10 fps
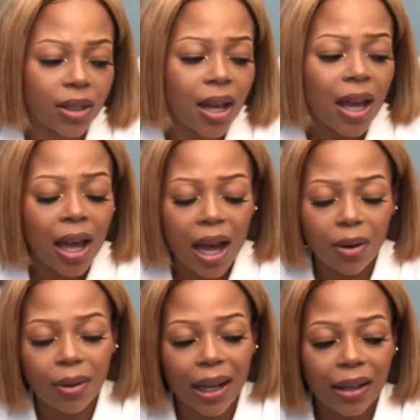it I
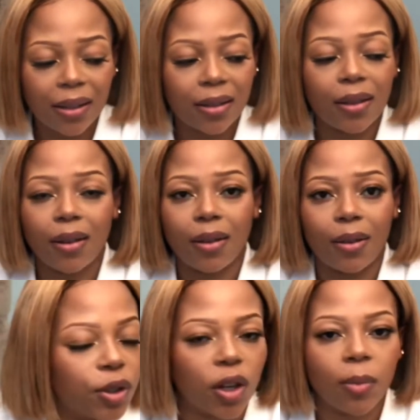don't like the
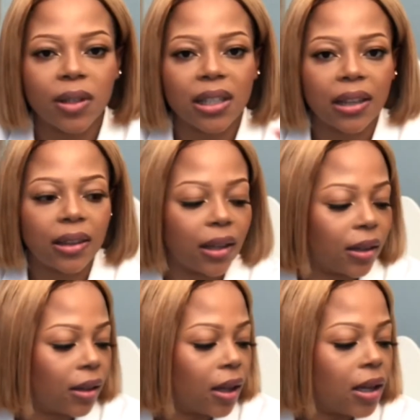pajamas that they
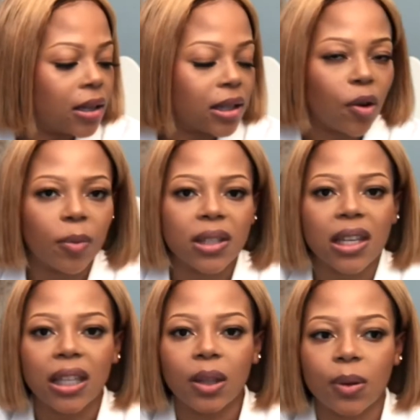so you must
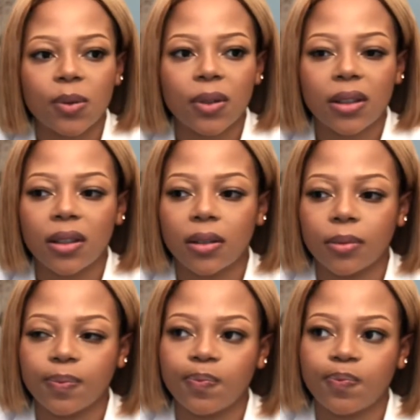get the ones with the
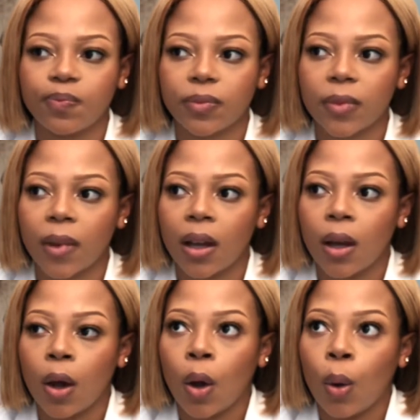
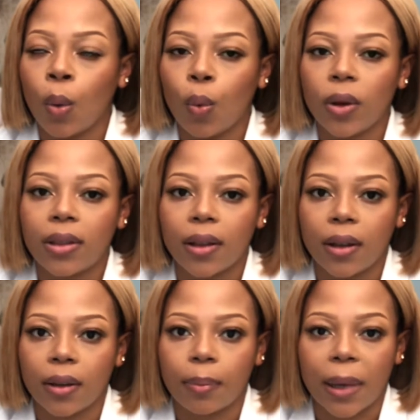with
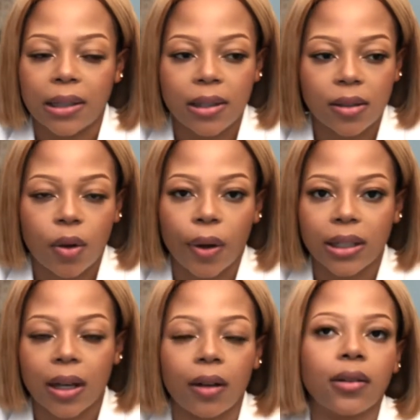the buttons going
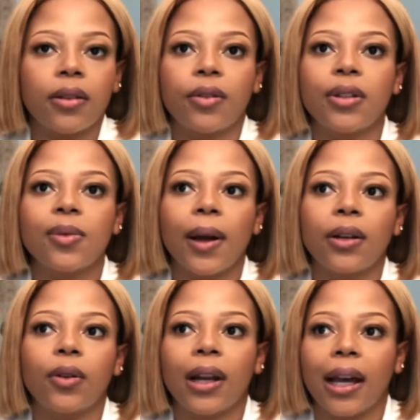down the reason why I
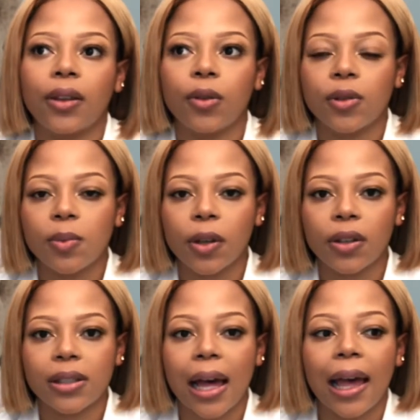don't like those
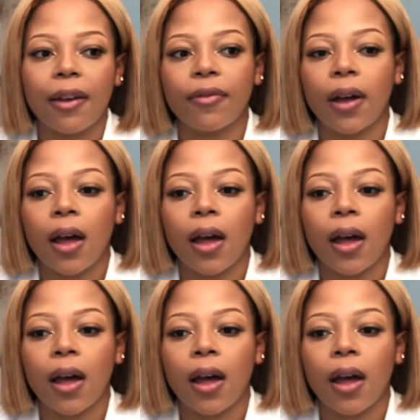because I have